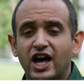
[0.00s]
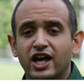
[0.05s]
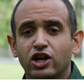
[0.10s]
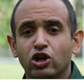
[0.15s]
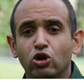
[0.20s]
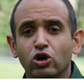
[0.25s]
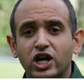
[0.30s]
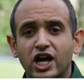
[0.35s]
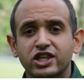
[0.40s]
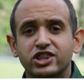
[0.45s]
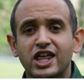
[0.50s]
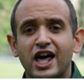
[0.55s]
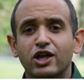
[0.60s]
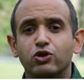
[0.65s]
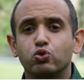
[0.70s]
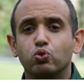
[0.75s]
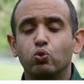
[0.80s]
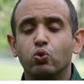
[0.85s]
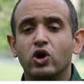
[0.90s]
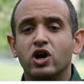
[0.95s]
and look at that
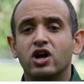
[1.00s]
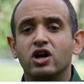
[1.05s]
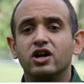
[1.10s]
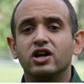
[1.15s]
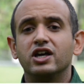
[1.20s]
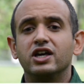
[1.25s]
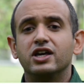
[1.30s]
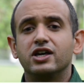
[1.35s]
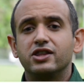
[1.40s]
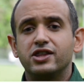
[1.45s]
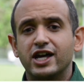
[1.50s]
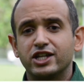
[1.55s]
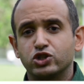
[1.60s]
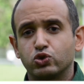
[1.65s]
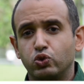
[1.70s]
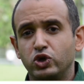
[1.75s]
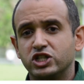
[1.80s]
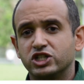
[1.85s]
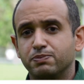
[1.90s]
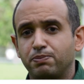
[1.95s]
where that
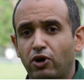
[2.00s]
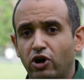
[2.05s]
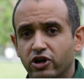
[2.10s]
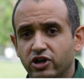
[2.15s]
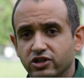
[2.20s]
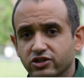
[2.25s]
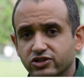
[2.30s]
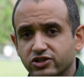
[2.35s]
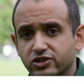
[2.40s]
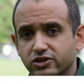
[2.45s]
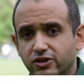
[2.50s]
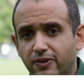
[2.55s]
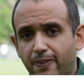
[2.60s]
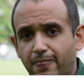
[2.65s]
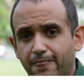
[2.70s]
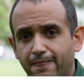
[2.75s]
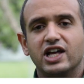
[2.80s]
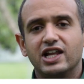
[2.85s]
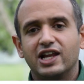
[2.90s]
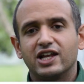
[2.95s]
sweet spot is.
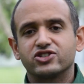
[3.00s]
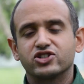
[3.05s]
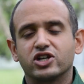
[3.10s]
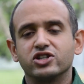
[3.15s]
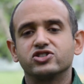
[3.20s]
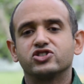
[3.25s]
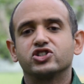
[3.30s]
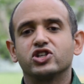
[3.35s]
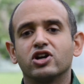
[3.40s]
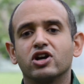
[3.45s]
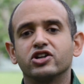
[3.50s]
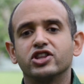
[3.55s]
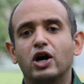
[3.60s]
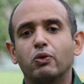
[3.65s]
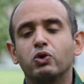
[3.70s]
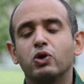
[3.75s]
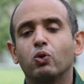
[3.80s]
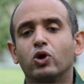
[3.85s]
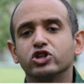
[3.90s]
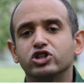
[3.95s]
Let's consider that
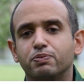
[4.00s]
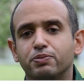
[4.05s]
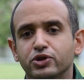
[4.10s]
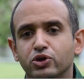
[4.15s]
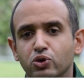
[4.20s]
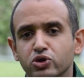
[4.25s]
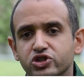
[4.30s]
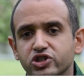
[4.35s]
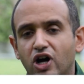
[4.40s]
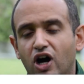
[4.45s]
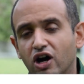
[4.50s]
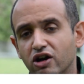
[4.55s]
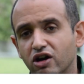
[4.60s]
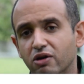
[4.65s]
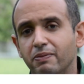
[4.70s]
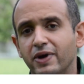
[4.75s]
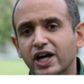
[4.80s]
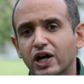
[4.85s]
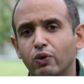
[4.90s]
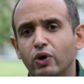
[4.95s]
we want to produce 100
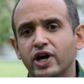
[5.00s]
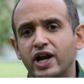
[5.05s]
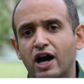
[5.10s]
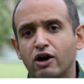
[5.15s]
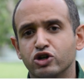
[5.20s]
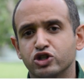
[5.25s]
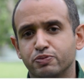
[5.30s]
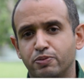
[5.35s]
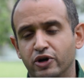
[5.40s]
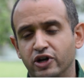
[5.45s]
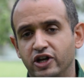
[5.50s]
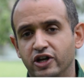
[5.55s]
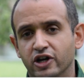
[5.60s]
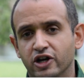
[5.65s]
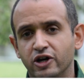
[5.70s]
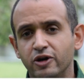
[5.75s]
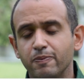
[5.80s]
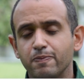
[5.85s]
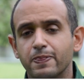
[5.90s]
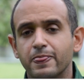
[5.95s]
megawatt hours per
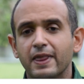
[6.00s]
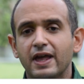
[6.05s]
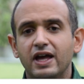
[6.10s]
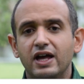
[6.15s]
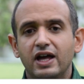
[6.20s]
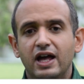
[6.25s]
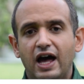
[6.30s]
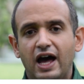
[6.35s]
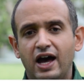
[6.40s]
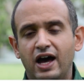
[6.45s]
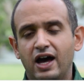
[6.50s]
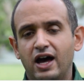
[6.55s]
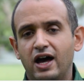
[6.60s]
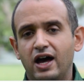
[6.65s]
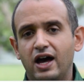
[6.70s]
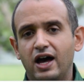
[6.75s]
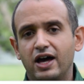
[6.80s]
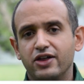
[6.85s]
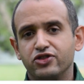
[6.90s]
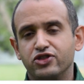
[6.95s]
year.
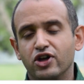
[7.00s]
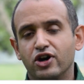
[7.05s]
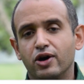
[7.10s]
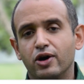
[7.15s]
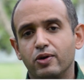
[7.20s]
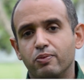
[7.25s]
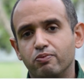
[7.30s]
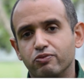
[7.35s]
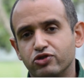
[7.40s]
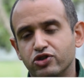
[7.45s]
The